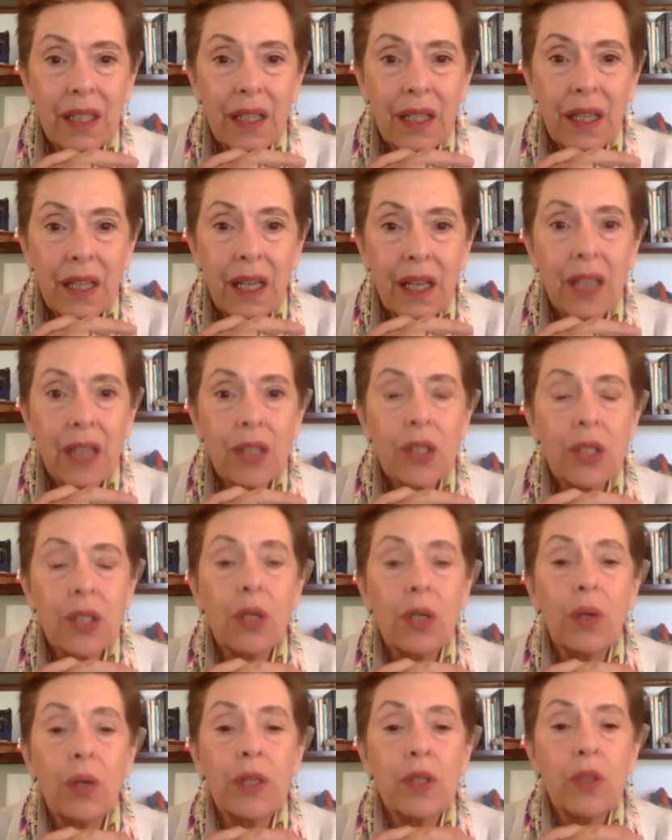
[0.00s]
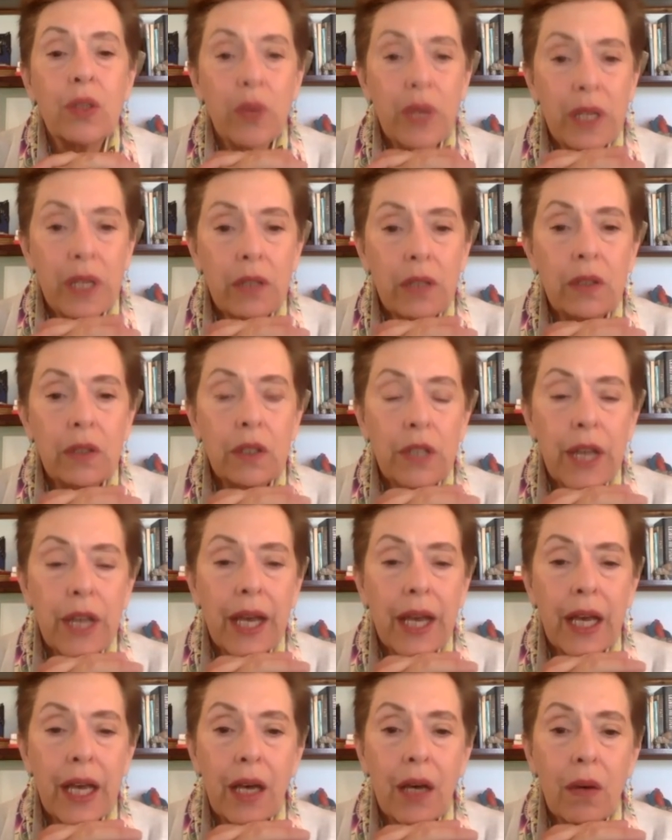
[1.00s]
And so as we learn
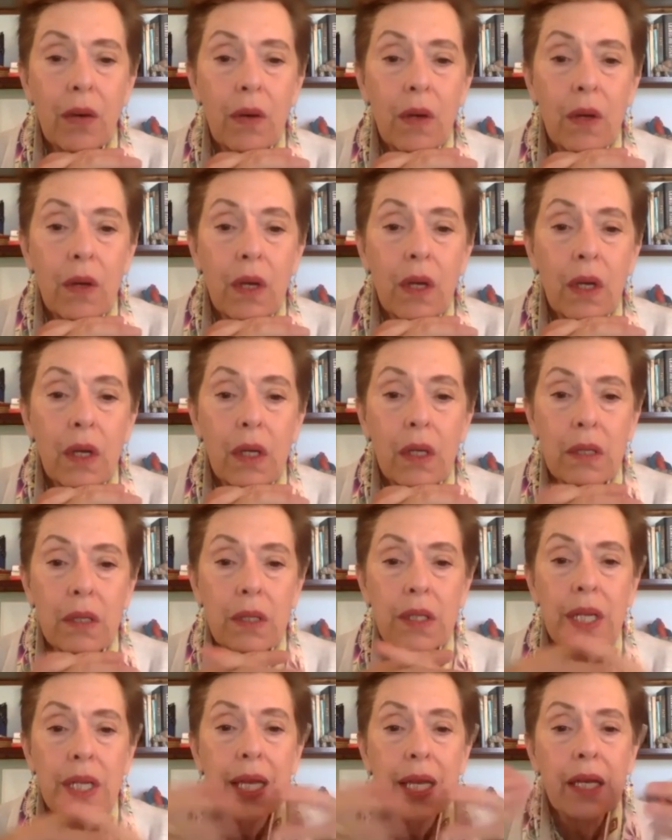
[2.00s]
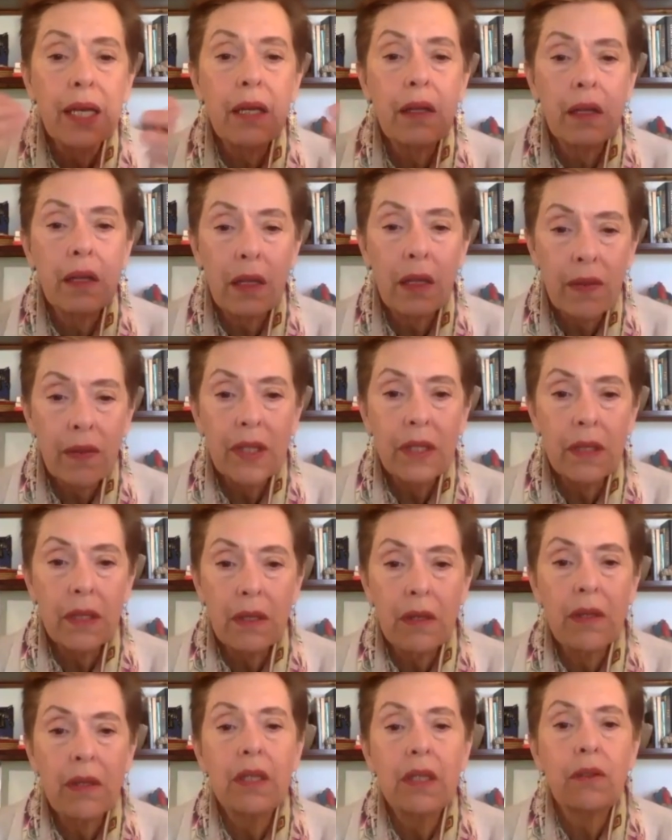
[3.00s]
how to take
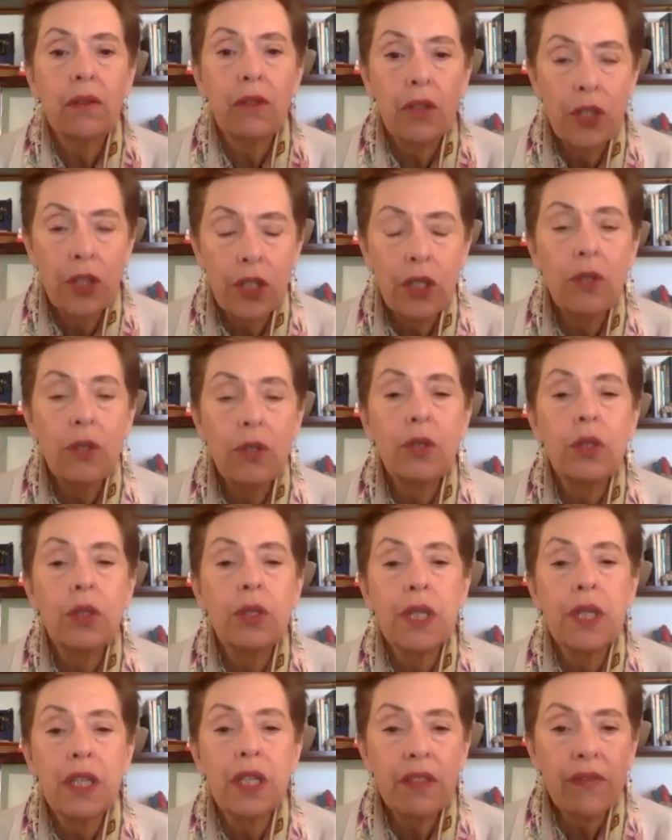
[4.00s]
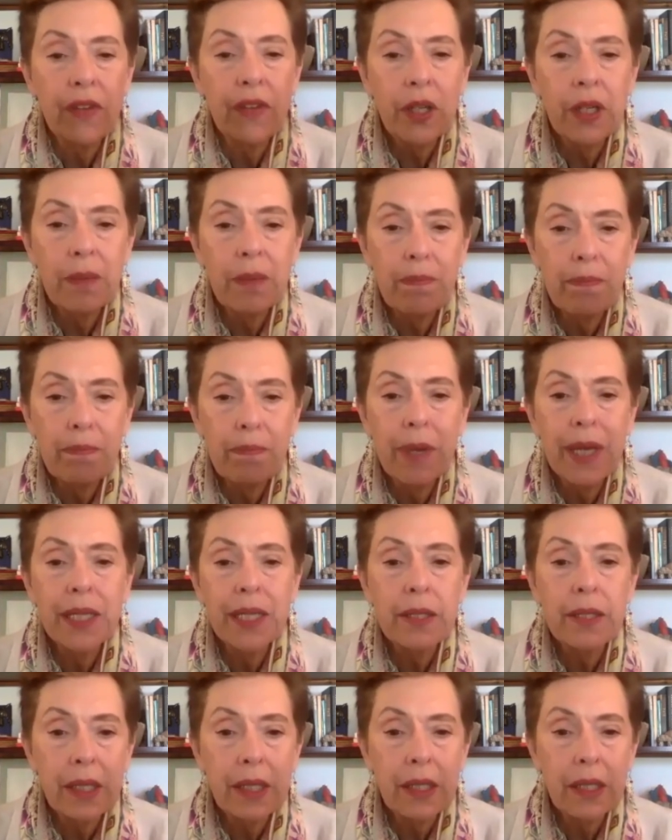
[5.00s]
to use these very
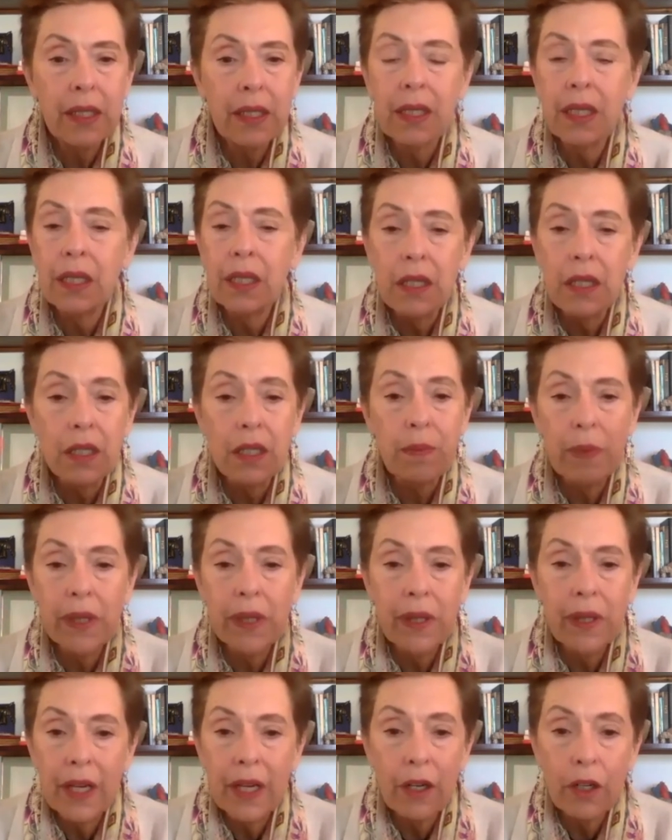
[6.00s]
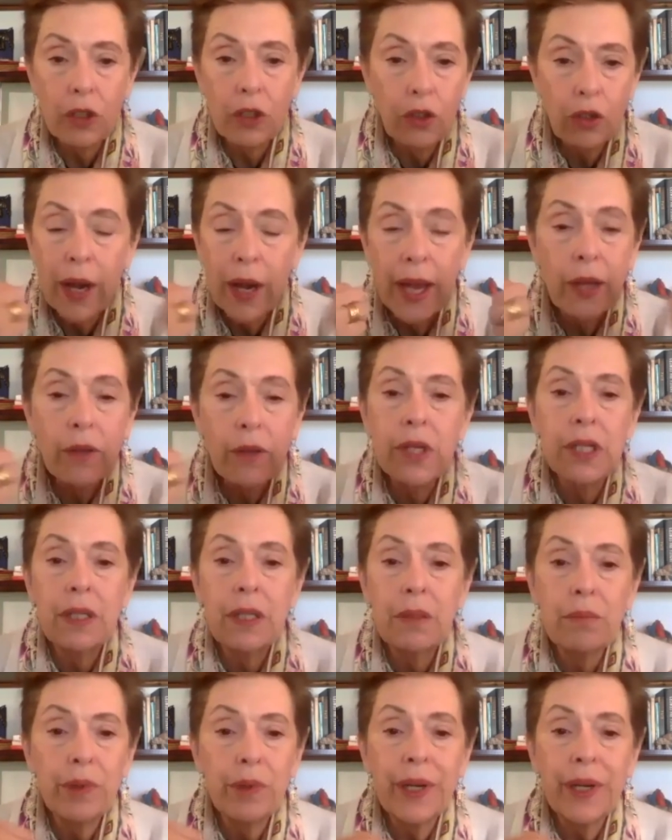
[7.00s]
basic skills, but they're grounded
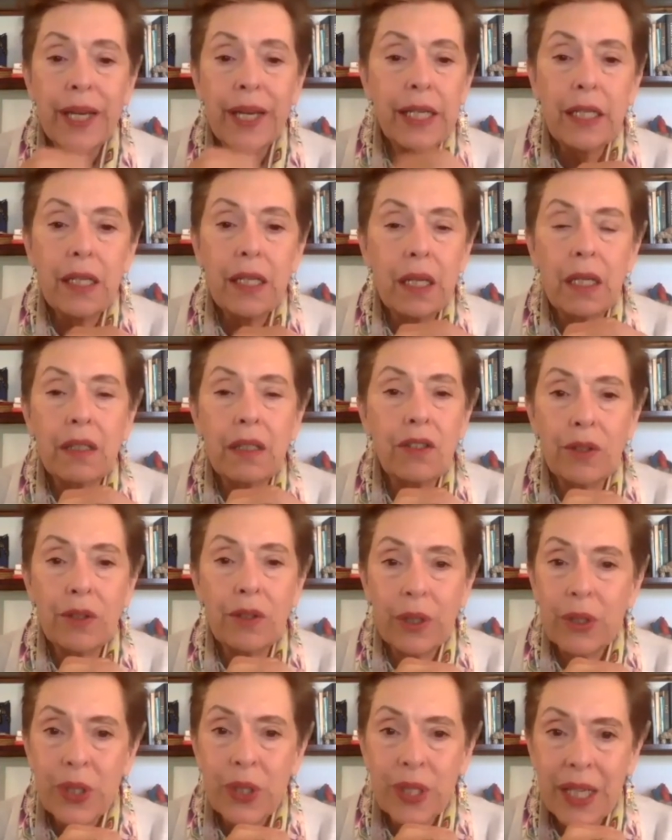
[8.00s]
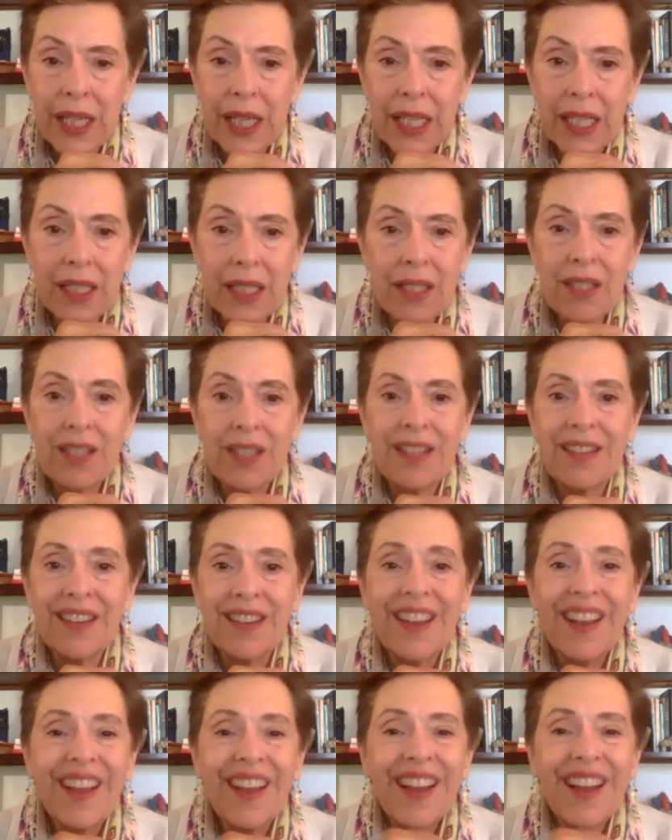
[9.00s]
in brain neuroscience,
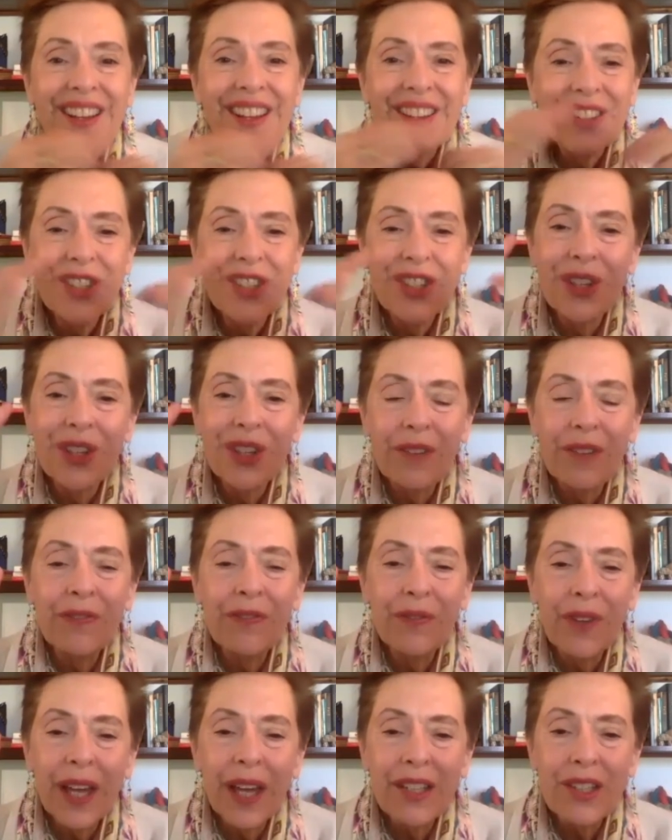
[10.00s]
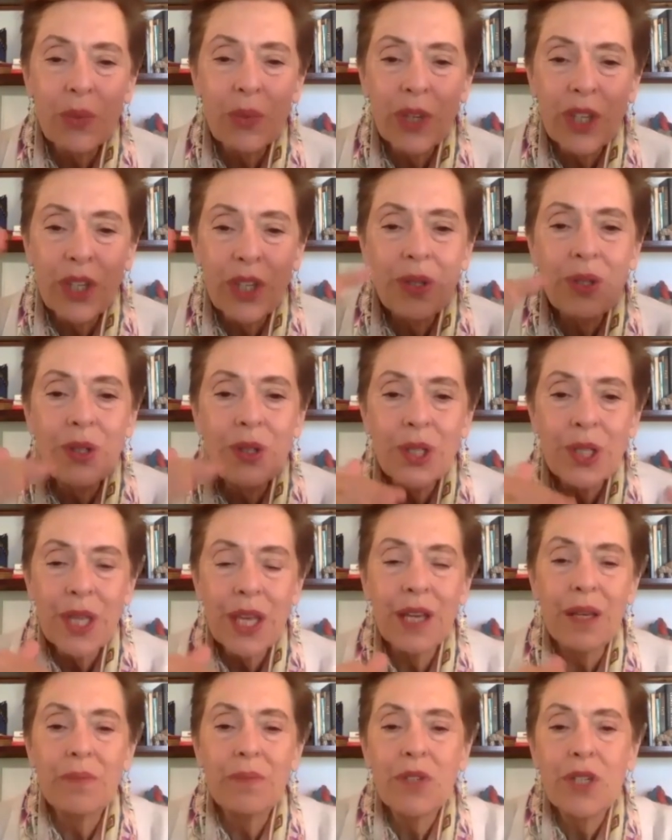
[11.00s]
as we use
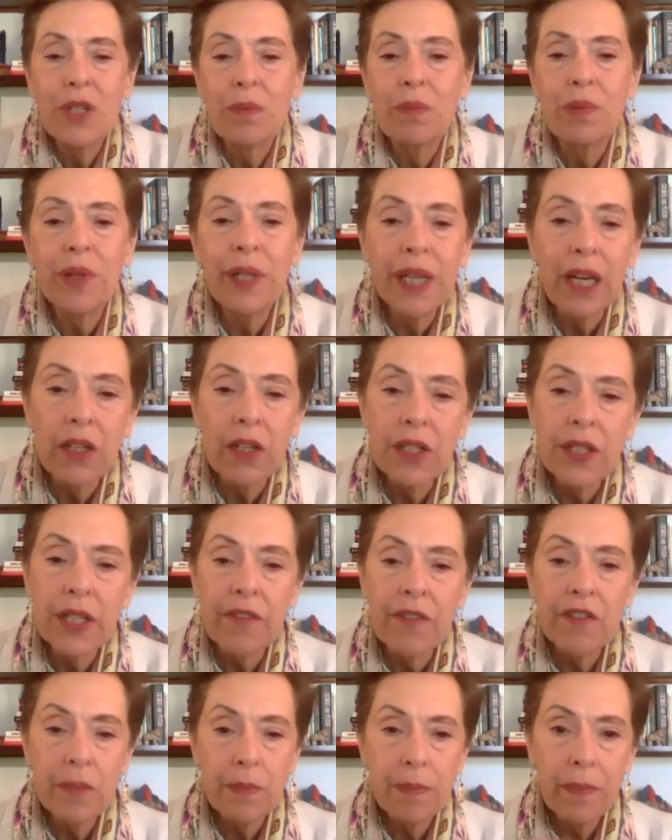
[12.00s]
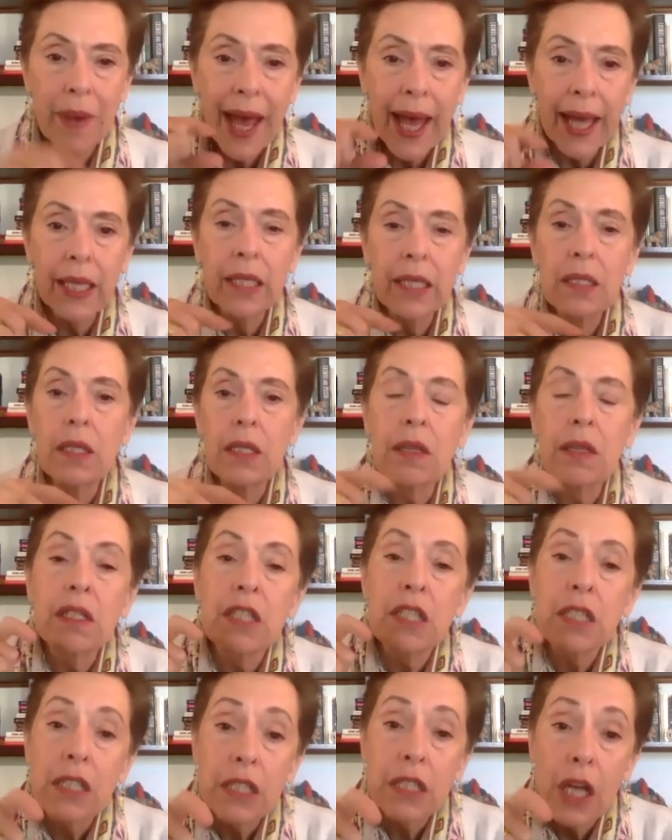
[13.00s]
them to bring ourselves back into the
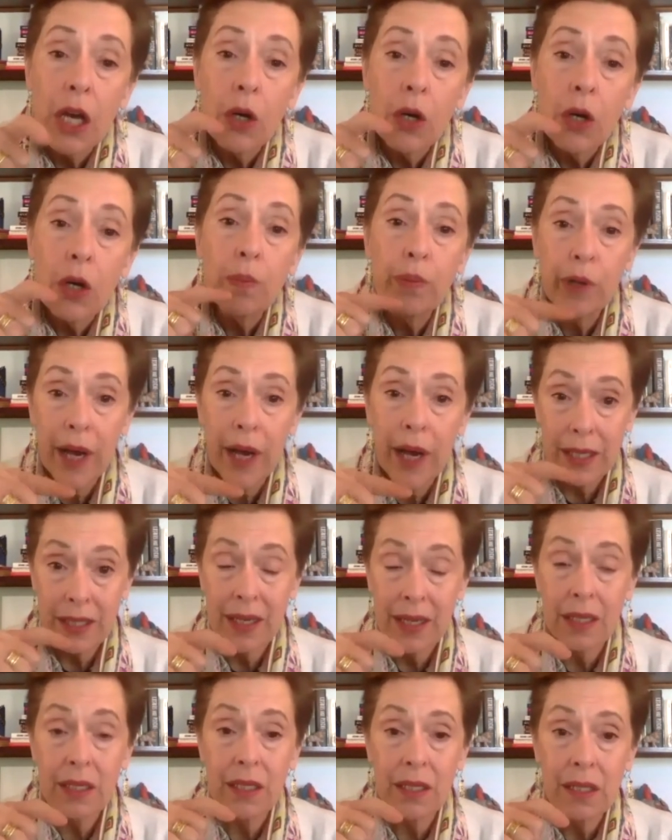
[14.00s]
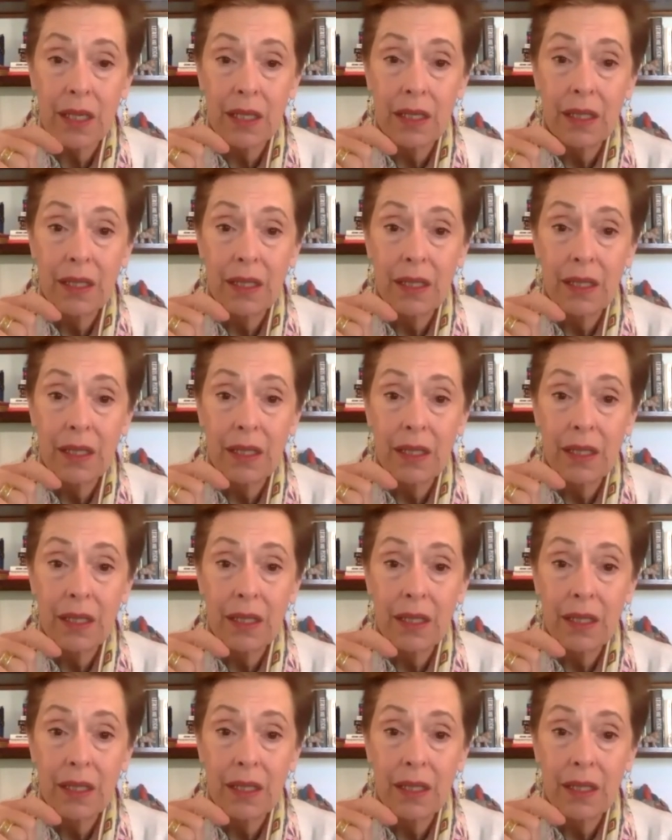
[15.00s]
slow process,